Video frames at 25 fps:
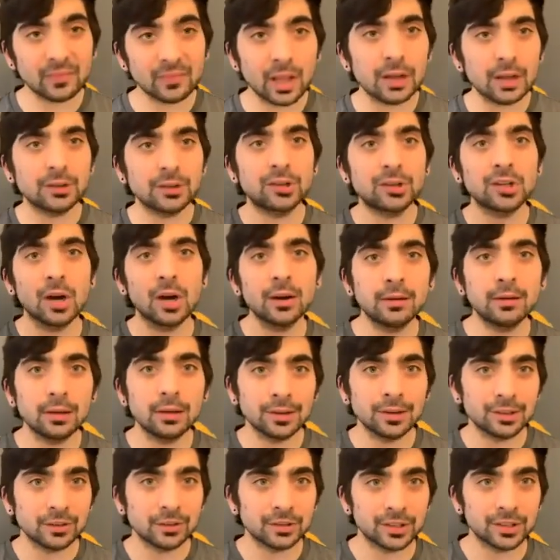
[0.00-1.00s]
Star
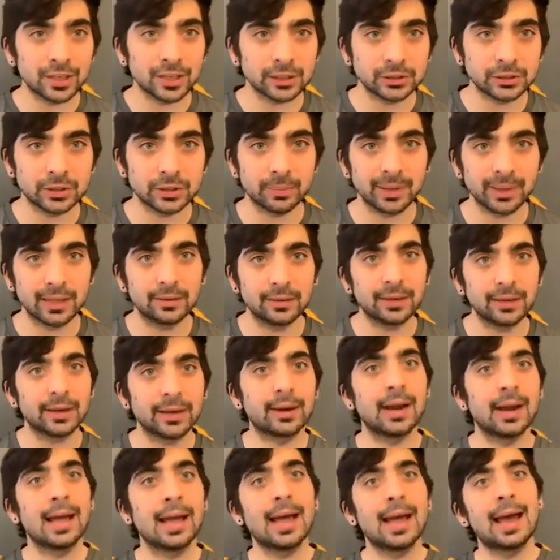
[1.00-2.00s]
cluster stitch, to be clear,
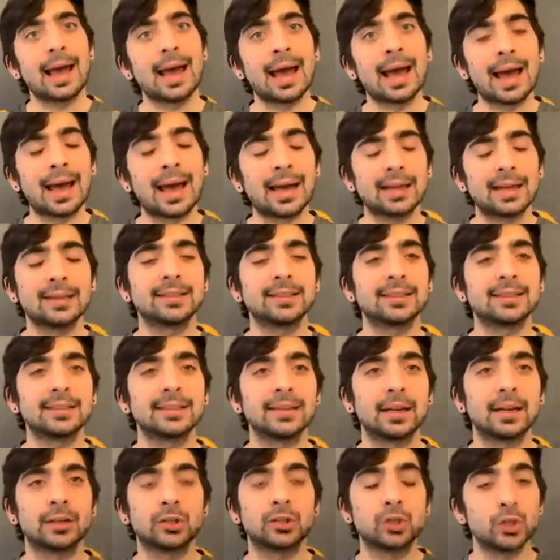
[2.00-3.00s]
has
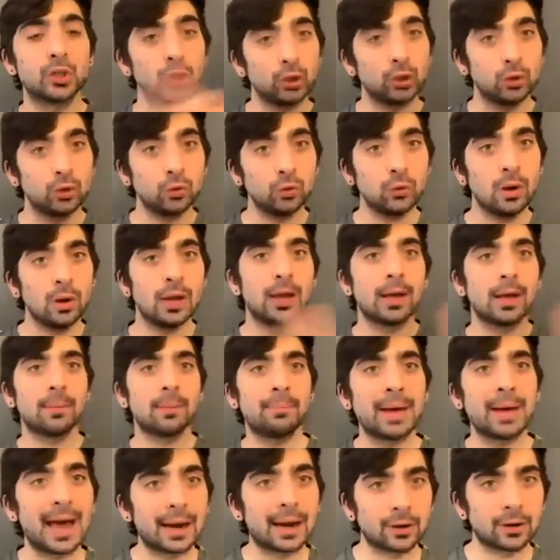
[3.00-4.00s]
2
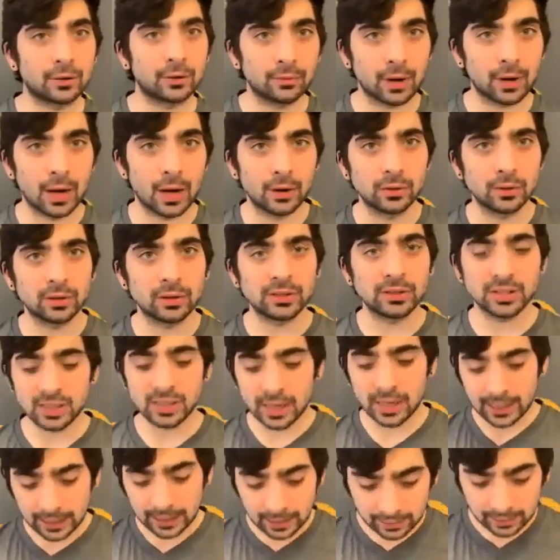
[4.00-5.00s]
pattern rows.
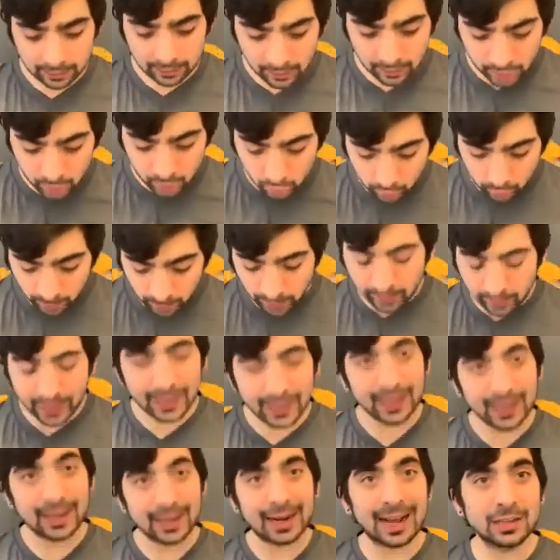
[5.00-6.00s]
In the Newbury,
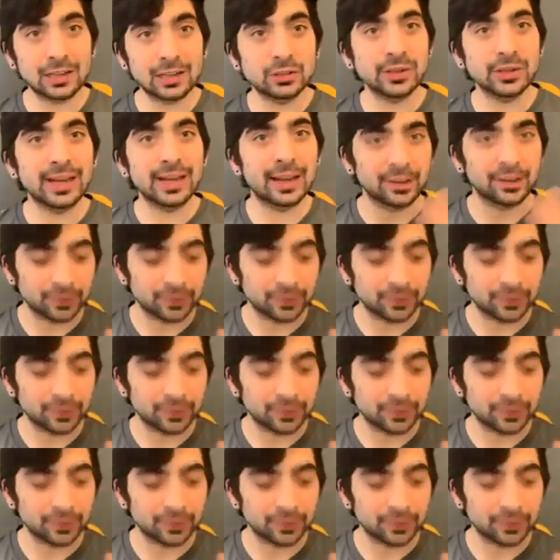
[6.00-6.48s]
it actually has